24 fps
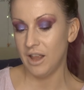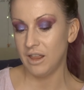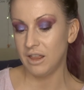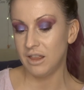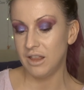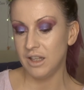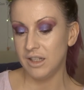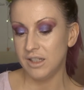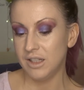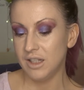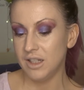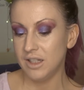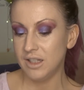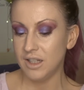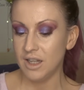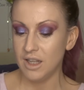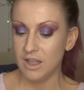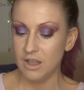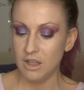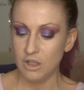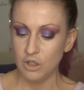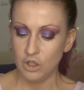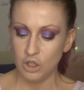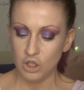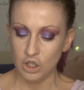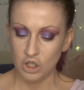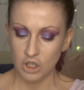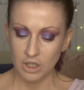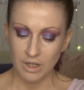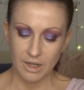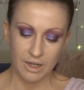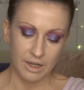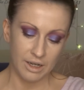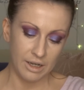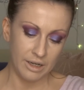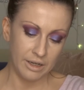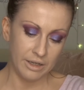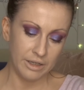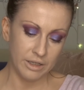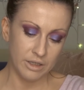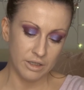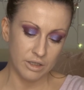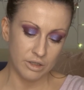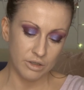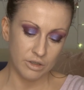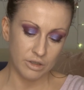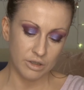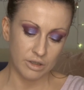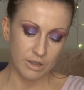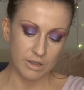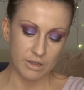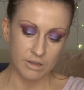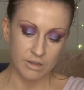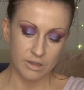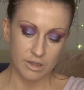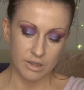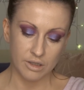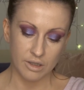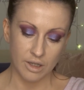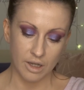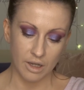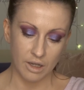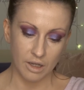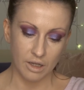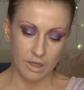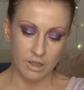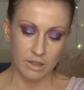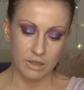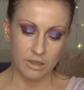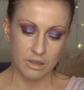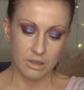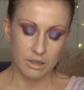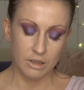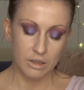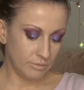and this is in the shade, does it say?